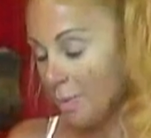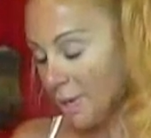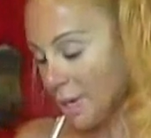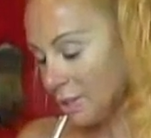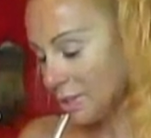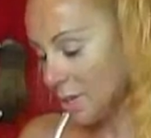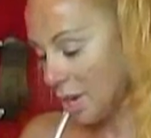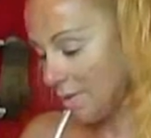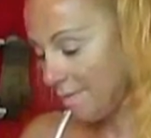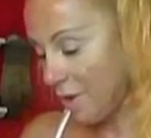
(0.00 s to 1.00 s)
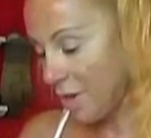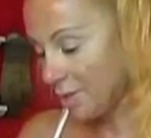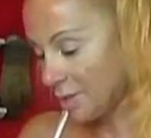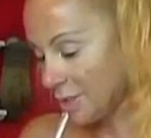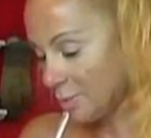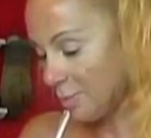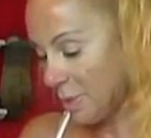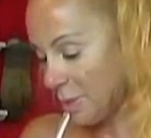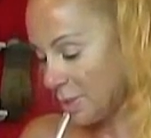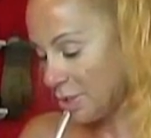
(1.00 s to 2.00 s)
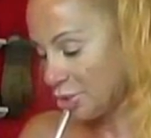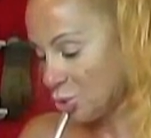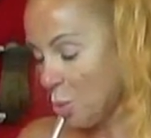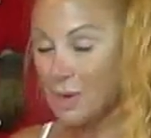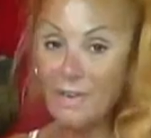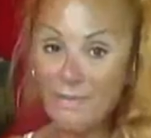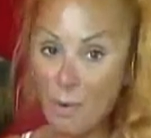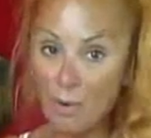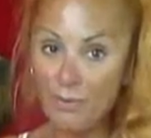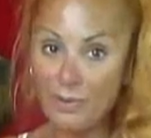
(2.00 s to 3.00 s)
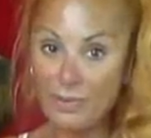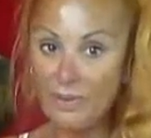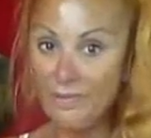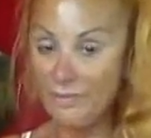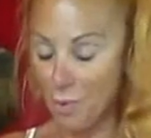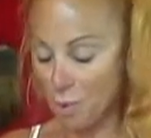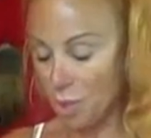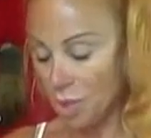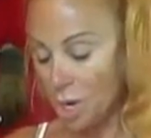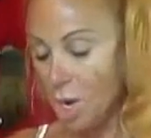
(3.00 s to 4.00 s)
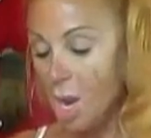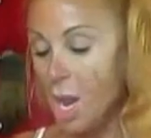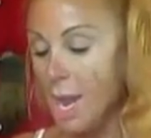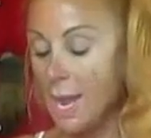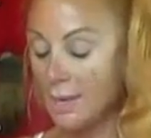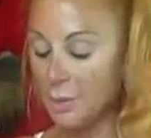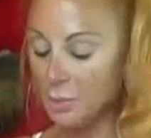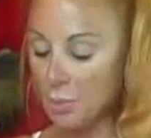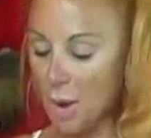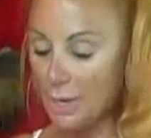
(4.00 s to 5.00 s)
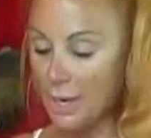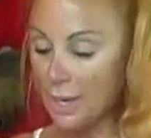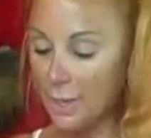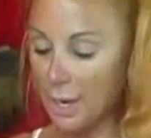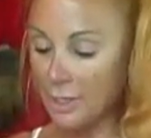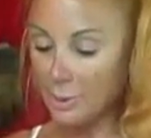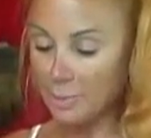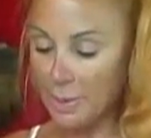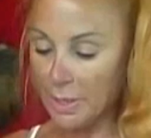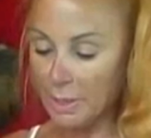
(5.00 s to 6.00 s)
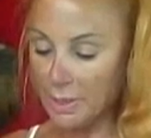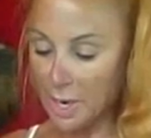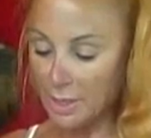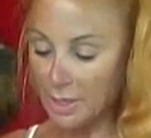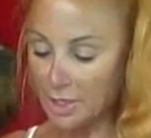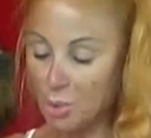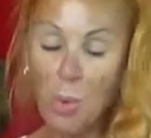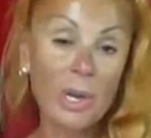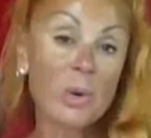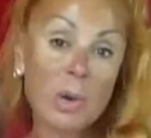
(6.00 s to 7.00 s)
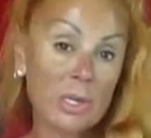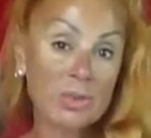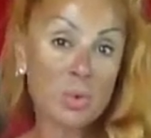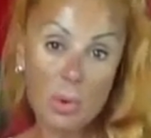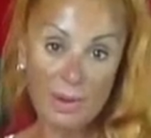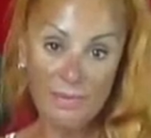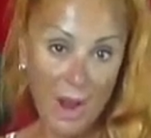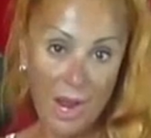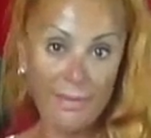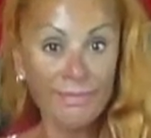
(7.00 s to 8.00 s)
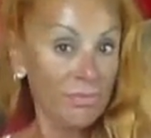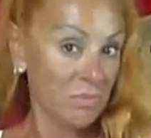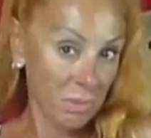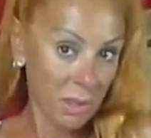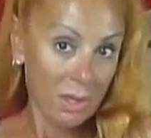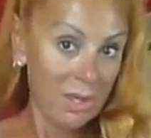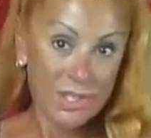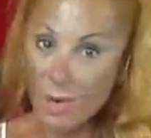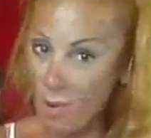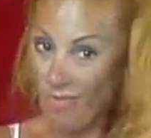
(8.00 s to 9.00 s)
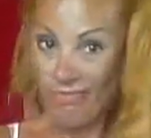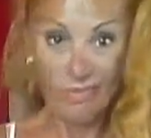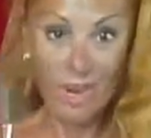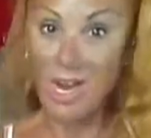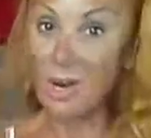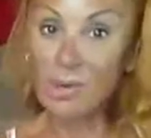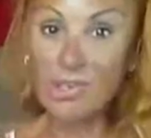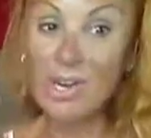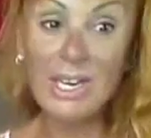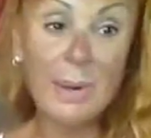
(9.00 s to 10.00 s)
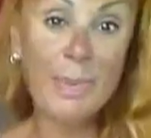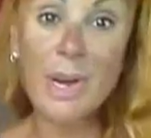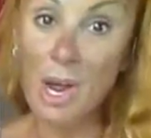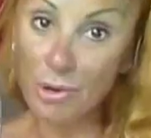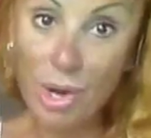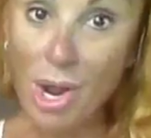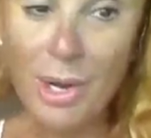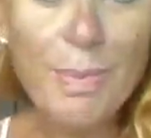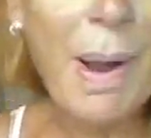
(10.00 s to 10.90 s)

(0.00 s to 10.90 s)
because Vons I spent $24.54. And at Rite Aid, I spent, I think, $21.25. So I always try to keep it under $100,